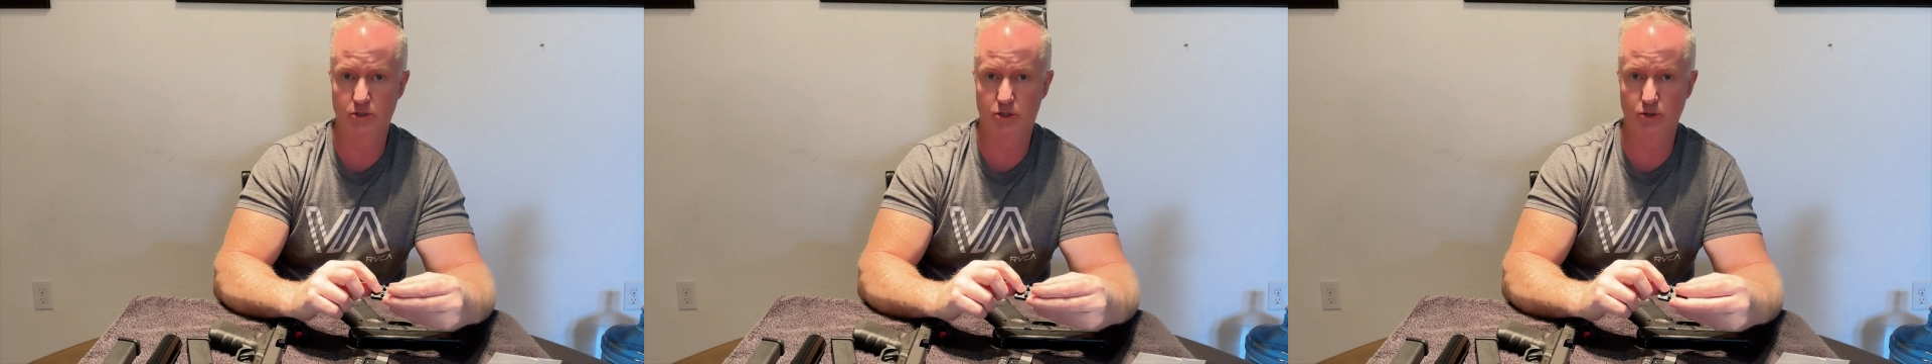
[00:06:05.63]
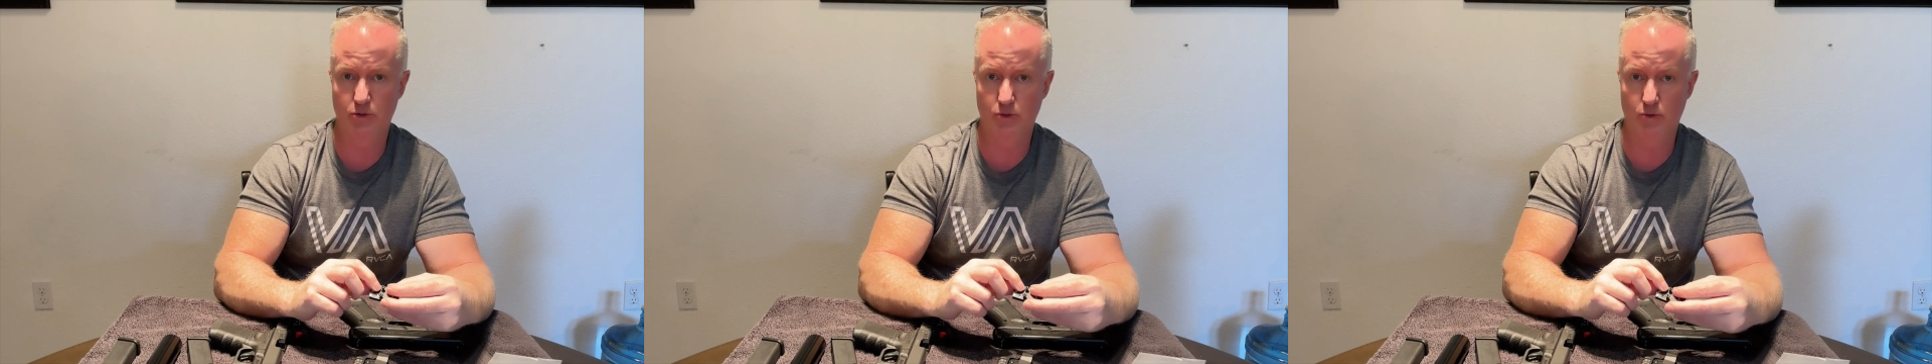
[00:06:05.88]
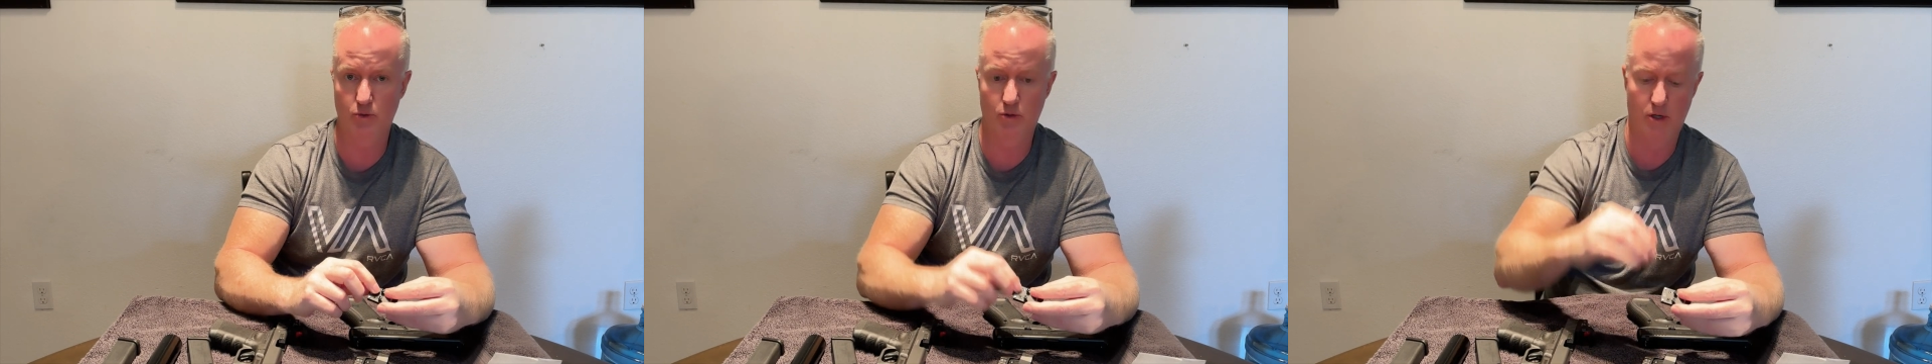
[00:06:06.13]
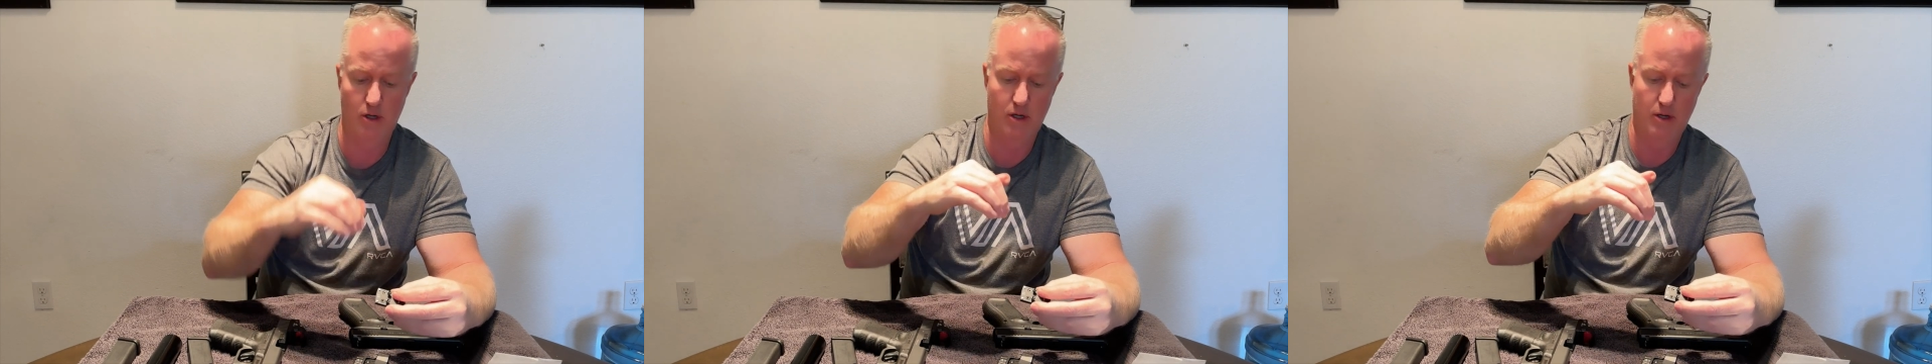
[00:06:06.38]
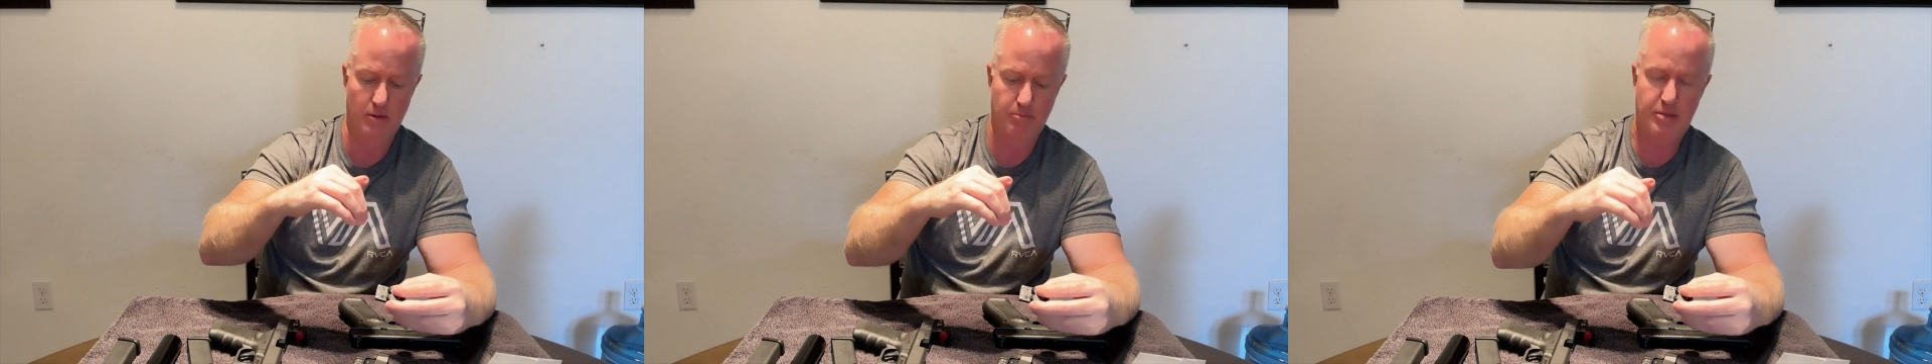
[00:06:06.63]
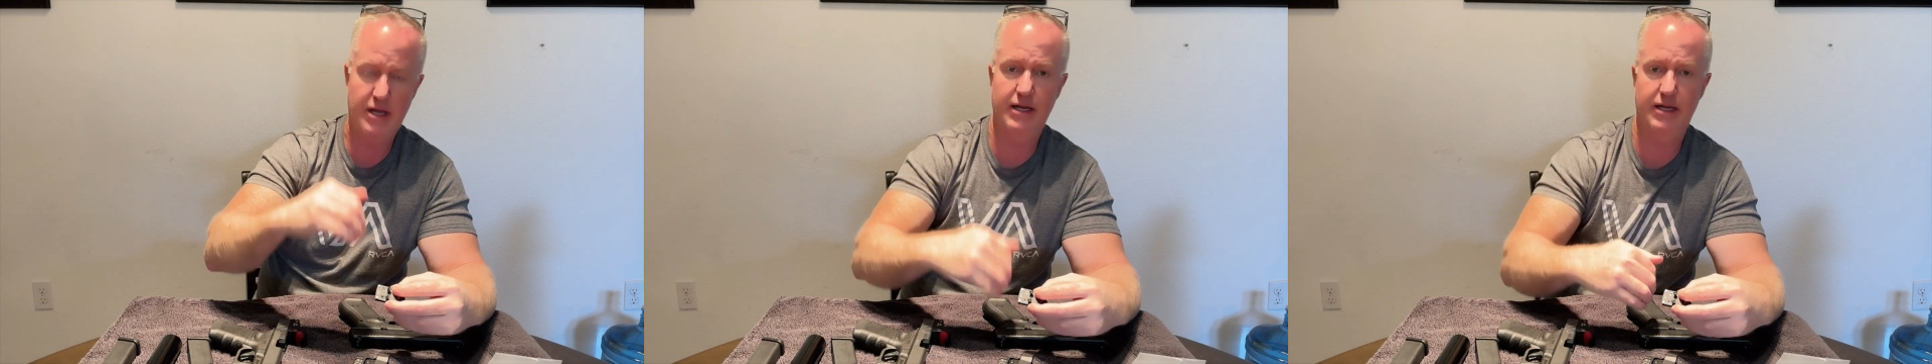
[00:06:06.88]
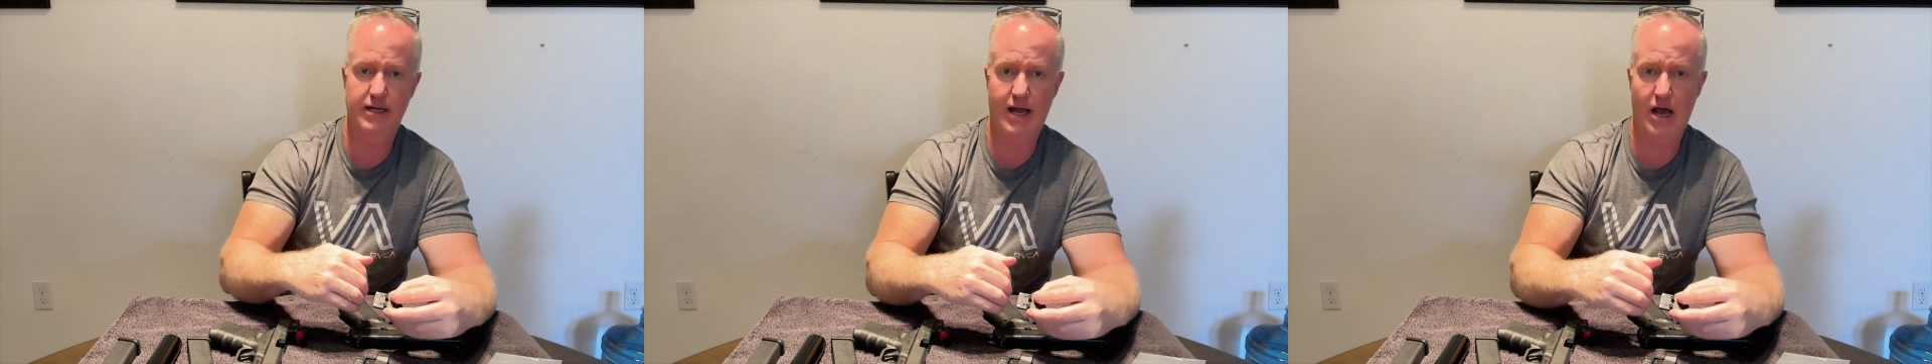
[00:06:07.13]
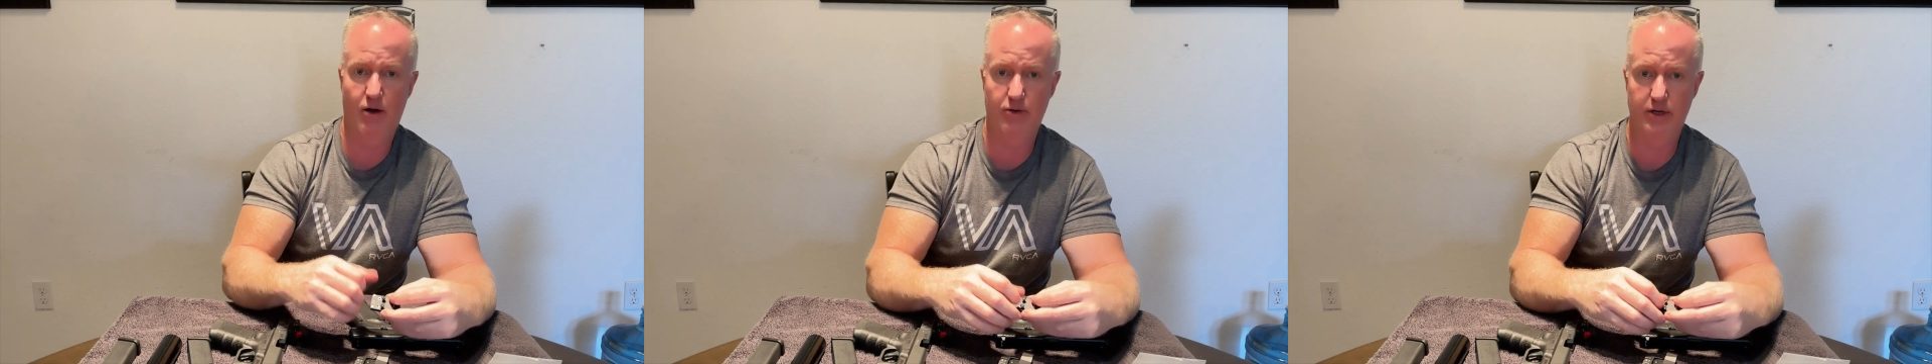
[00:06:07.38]
to pin it
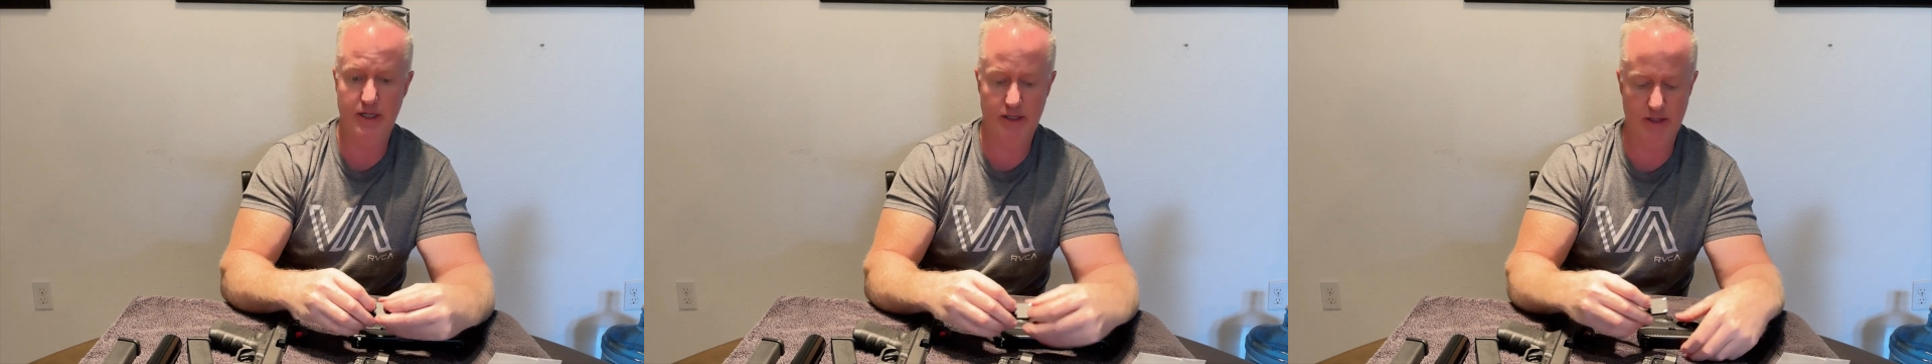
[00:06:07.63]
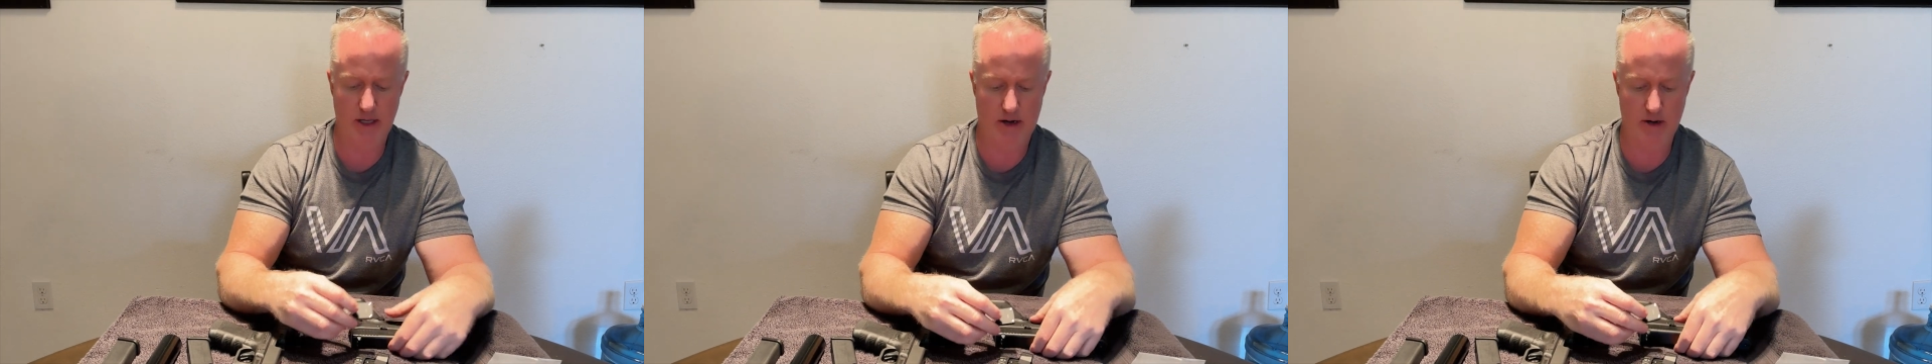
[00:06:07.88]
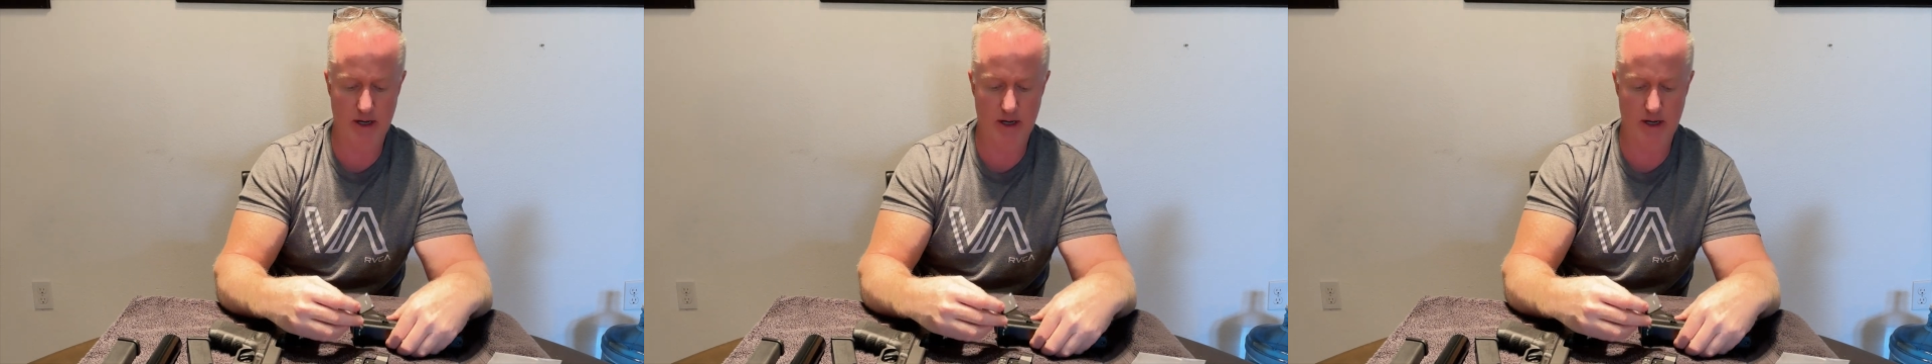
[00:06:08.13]
down in there.